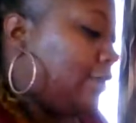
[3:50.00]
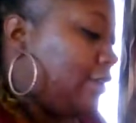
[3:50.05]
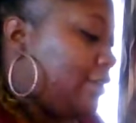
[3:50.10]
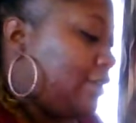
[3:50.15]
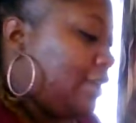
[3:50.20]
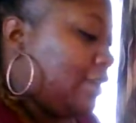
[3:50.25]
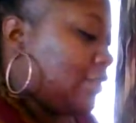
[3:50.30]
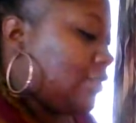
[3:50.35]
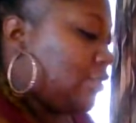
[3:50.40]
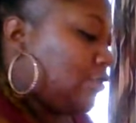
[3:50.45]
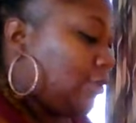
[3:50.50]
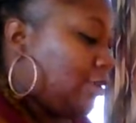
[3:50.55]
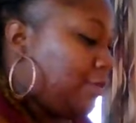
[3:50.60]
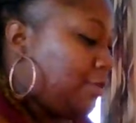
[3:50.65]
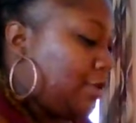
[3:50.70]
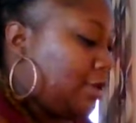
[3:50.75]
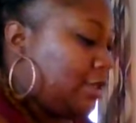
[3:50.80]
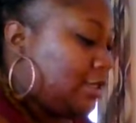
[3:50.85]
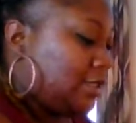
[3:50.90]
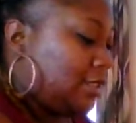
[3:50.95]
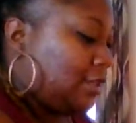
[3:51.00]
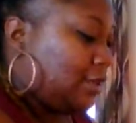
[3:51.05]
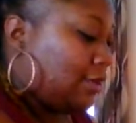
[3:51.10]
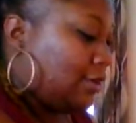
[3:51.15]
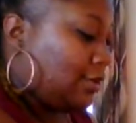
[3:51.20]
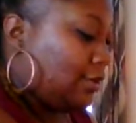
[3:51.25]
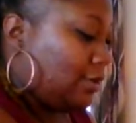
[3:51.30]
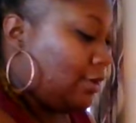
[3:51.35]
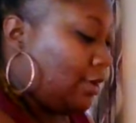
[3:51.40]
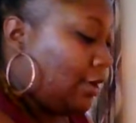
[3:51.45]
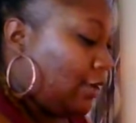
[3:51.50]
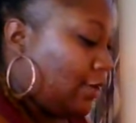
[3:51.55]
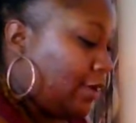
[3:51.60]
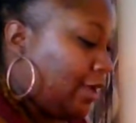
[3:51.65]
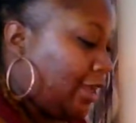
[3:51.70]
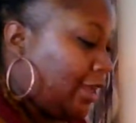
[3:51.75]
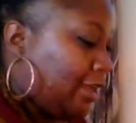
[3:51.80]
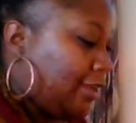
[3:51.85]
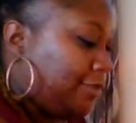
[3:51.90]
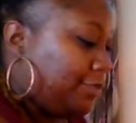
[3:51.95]
the next three months here.
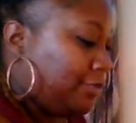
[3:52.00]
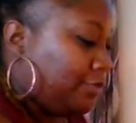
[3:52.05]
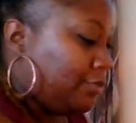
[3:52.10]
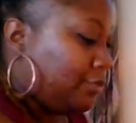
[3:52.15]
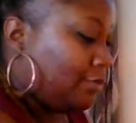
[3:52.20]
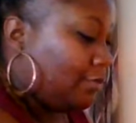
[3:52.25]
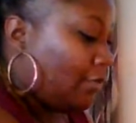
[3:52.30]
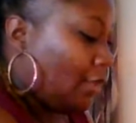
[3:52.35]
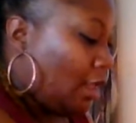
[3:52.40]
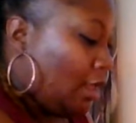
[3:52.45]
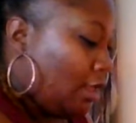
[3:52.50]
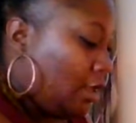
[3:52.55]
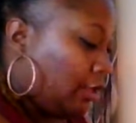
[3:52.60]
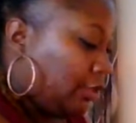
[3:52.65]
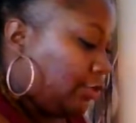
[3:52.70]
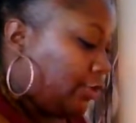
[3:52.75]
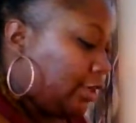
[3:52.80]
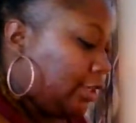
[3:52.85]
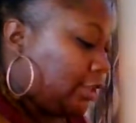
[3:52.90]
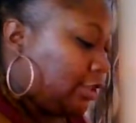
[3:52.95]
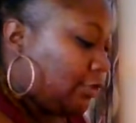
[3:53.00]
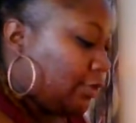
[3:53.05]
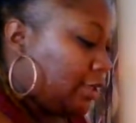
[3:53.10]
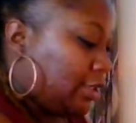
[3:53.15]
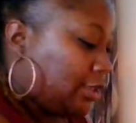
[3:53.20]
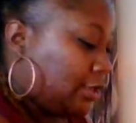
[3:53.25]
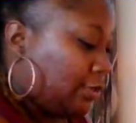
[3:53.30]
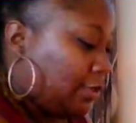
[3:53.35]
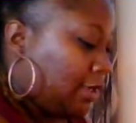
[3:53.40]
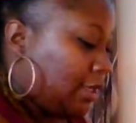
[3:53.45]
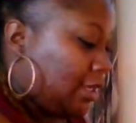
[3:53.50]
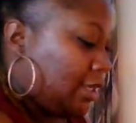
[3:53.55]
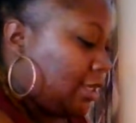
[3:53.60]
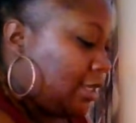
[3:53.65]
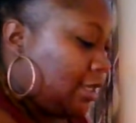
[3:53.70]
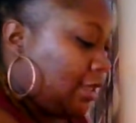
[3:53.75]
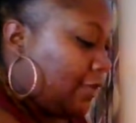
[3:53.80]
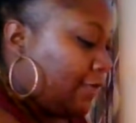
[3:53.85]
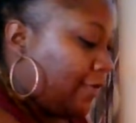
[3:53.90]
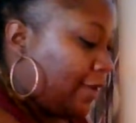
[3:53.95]
Okay.
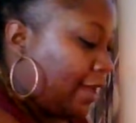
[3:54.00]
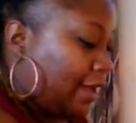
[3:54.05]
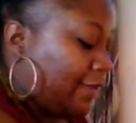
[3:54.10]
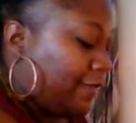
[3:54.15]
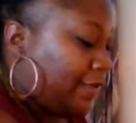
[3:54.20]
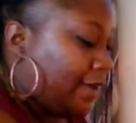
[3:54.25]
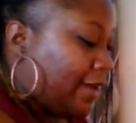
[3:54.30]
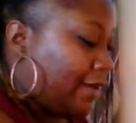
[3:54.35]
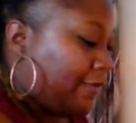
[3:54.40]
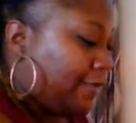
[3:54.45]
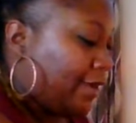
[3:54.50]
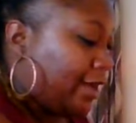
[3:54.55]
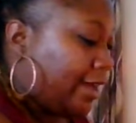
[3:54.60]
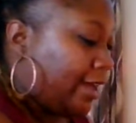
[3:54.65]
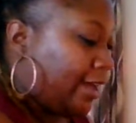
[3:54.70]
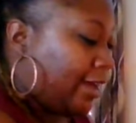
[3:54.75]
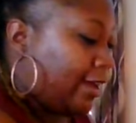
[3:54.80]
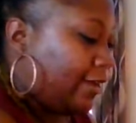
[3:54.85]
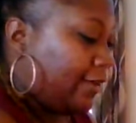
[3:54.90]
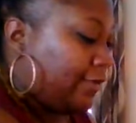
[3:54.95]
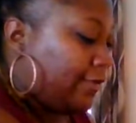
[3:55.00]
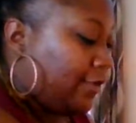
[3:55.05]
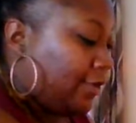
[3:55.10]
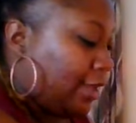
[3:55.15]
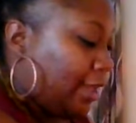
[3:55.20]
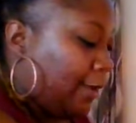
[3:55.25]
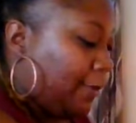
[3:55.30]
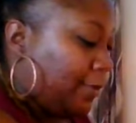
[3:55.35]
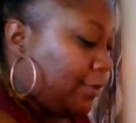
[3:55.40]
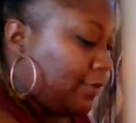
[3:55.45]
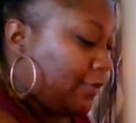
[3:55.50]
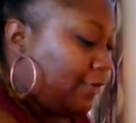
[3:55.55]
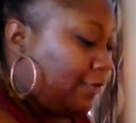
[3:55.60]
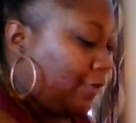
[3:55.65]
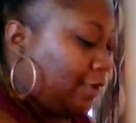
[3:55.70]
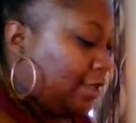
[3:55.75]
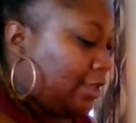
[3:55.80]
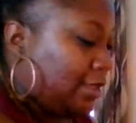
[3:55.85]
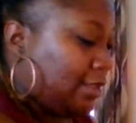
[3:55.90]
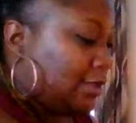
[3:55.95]
333, 555, April the
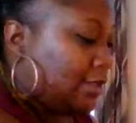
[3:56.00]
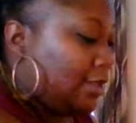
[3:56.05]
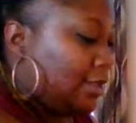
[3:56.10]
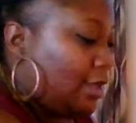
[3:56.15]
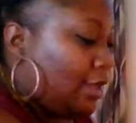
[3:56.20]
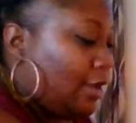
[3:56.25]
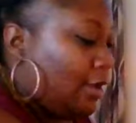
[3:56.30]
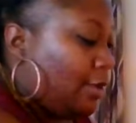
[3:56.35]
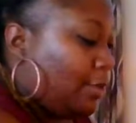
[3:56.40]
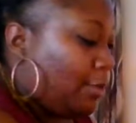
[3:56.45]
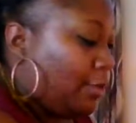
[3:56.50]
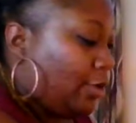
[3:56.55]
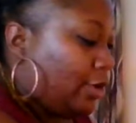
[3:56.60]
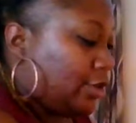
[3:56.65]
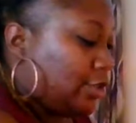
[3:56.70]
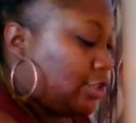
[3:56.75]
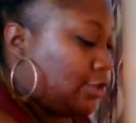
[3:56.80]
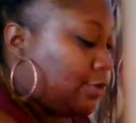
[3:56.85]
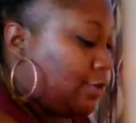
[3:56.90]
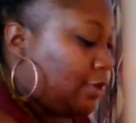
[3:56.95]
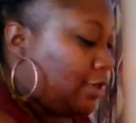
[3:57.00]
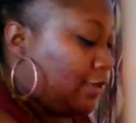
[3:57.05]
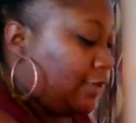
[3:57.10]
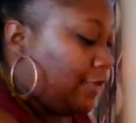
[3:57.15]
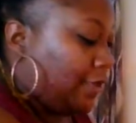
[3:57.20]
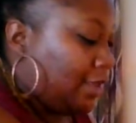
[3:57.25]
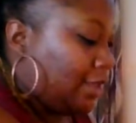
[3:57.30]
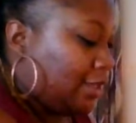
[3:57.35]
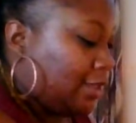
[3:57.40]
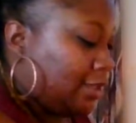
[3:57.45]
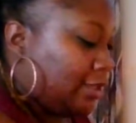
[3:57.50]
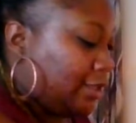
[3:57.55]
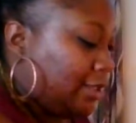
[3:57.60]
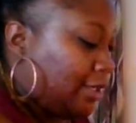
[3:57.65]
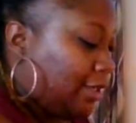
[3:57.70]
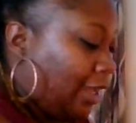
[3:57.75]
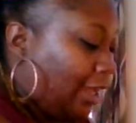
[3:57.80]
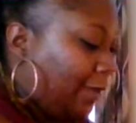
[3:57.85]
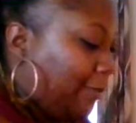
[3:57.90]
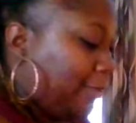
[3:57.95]
5th, March 25th,
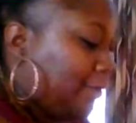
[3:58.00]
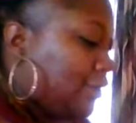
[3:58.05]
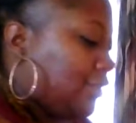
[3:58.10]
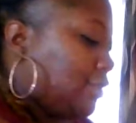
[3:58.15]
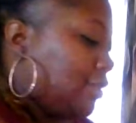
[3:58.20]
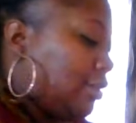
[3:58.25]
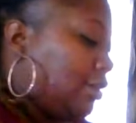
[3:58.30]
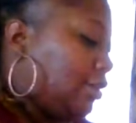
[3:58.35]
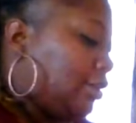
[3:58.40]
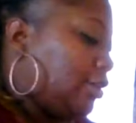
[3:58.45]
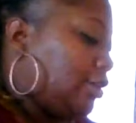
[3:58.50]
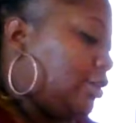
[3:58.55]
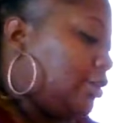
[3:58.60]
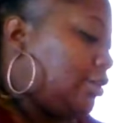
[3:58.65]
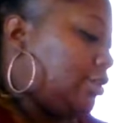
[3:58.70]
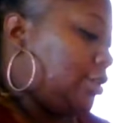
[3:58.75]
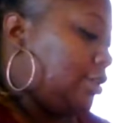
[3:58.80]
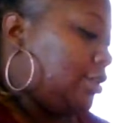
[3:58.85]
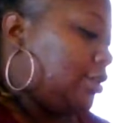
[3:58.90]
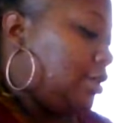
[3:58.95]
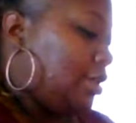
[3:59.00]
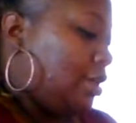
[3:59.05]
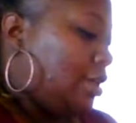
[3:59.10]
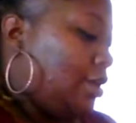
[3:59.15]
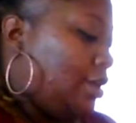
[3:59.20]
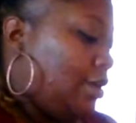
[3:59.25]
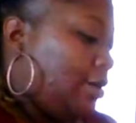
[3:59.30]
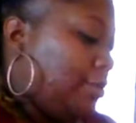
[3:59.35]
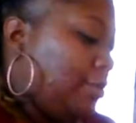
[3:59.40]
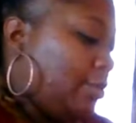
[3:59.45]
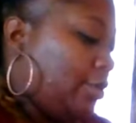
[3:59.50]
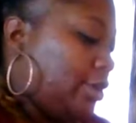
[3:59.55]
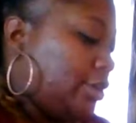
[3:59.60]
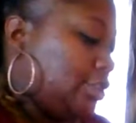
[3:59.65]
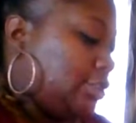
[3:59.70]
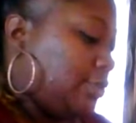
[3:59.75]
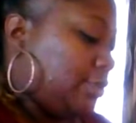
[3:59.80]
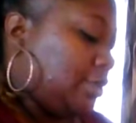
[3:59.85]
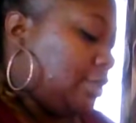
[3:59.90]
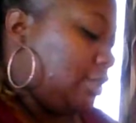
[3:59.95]
April the 3rd, March
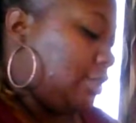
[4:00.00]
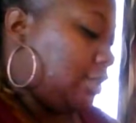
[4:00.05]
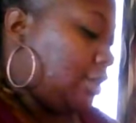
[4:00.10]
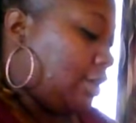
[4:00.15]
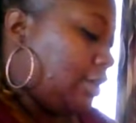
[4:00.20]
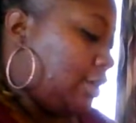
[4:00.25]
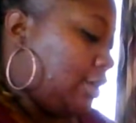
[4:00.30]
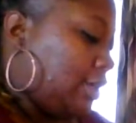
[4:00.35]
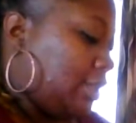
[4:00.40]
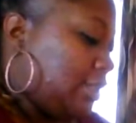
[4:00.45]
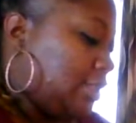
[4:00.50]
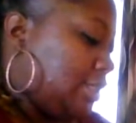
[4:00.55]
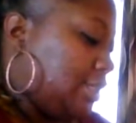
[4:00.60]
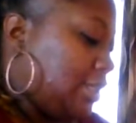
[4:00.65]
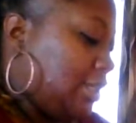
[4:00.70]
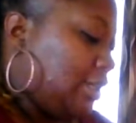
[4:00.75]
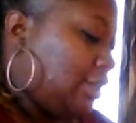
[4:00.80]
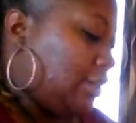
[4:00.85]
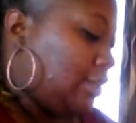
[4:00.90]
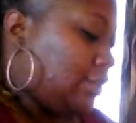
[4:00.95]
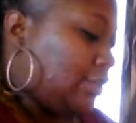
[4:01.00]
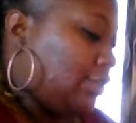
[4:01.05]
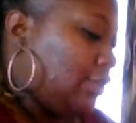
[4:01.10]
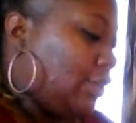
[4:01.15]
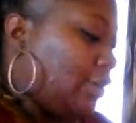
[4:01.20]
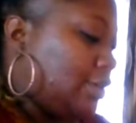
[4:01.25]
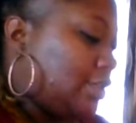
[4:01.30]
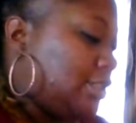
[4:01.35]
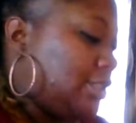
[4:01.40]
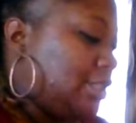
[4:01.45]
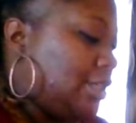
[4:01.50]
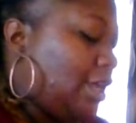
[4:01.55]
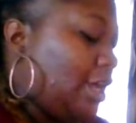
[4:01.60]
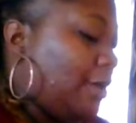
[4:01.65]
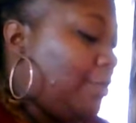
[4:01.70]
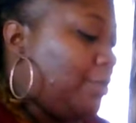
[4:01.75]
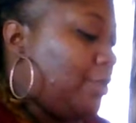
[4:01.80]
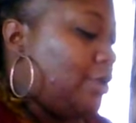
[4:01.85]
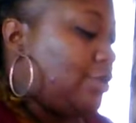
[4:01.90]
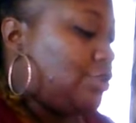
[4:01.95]
23rd. It's here. You're going to see
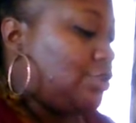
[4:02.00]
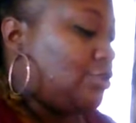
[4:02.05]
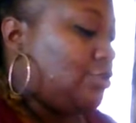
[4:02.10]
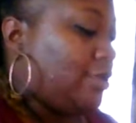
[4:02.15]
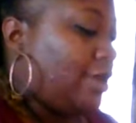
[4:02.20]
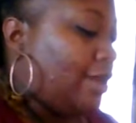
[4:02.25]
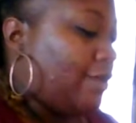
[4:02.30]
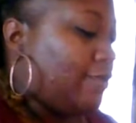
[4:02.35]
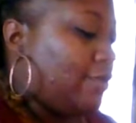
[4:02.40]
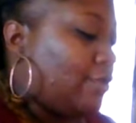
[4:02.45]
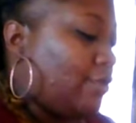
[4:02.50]
how much you have